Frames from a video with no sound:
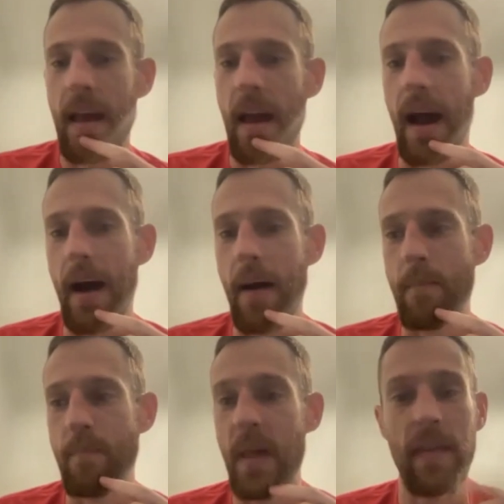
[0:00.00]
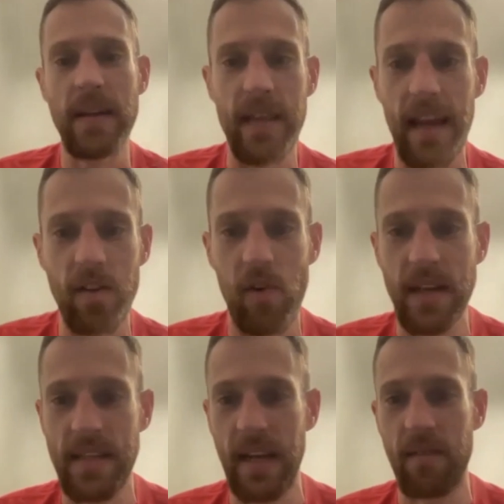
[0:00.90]
And that's an
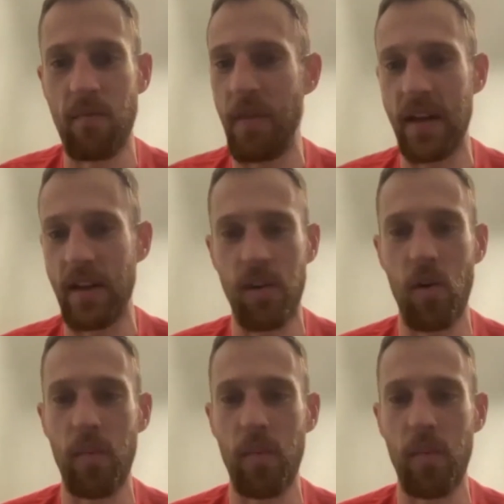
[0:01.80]
interesting thing to do,